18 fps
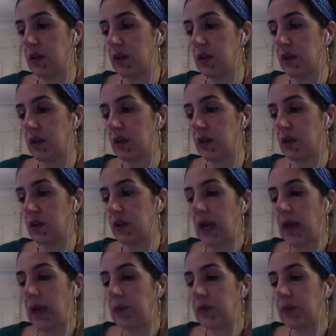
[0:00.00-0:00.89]
A
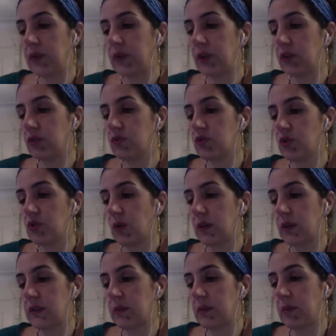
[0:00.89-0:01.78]
map not to show us the
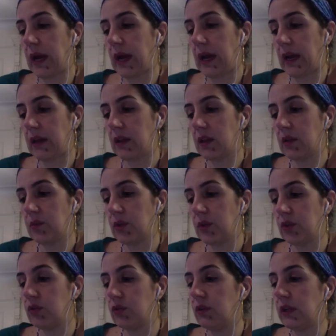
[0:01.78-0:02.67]
path, but
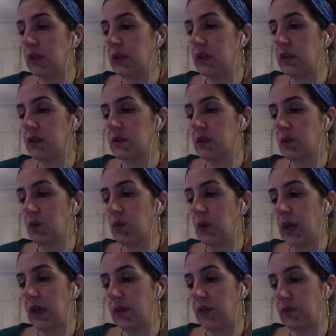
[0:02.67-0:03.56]
to lead us away
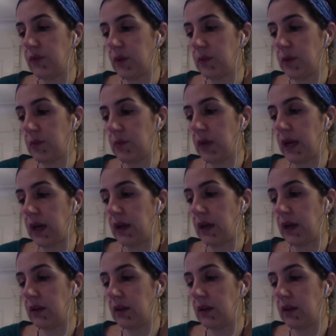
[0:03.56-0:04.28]
from the path.